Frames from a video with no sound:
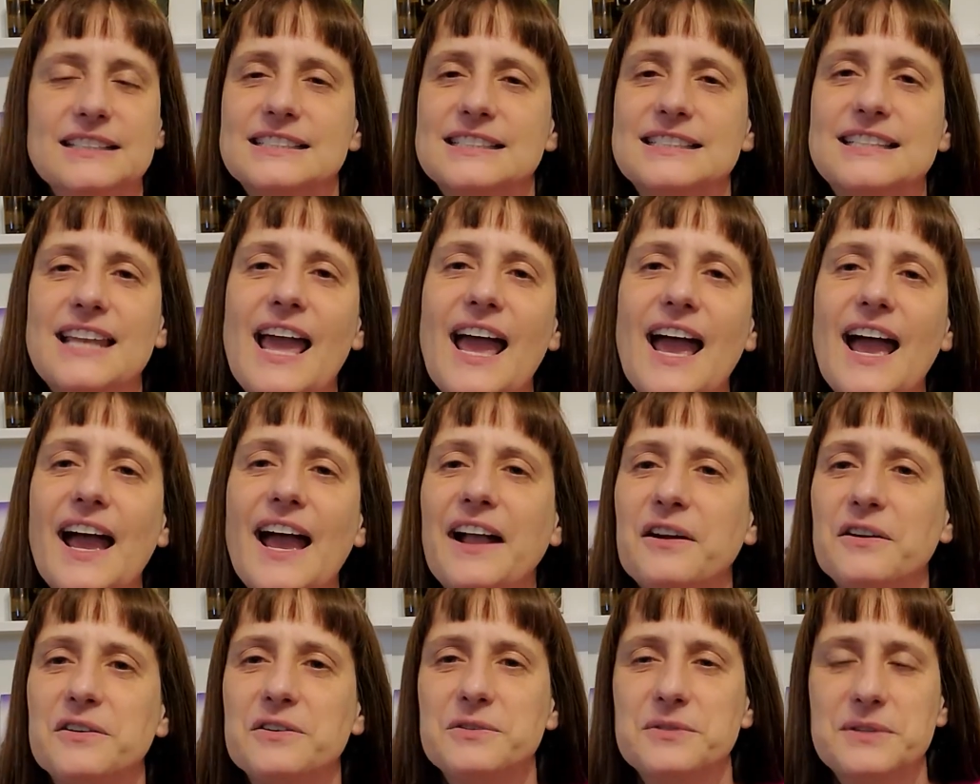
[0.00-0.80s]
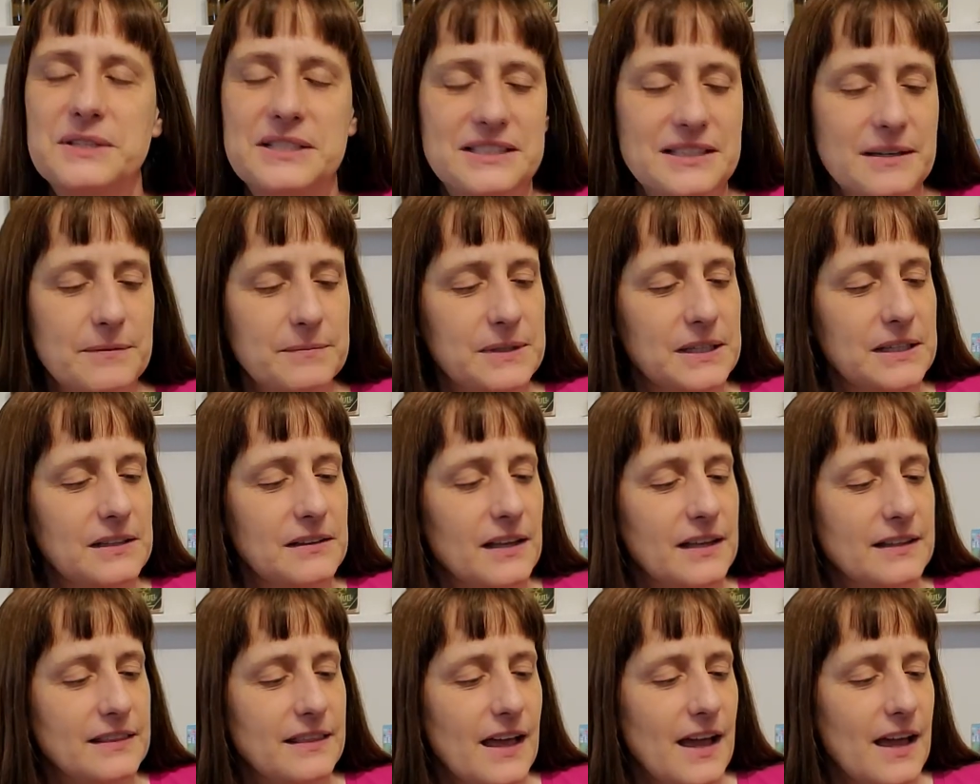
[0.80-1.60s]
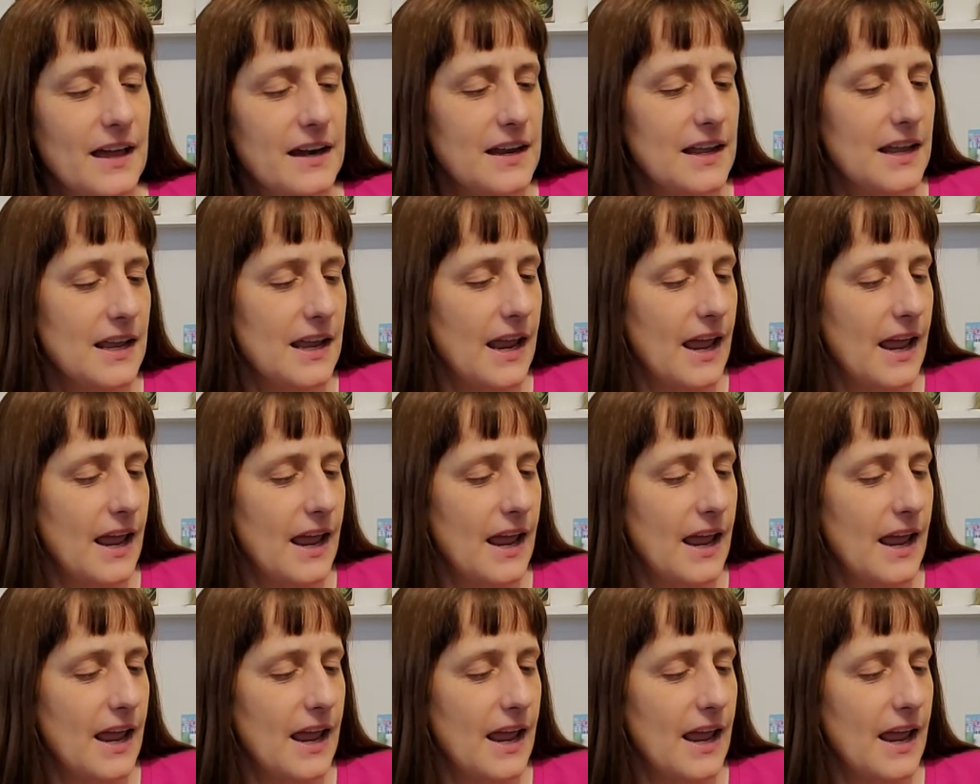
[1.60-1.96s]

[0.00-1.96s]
snack or doing something like that.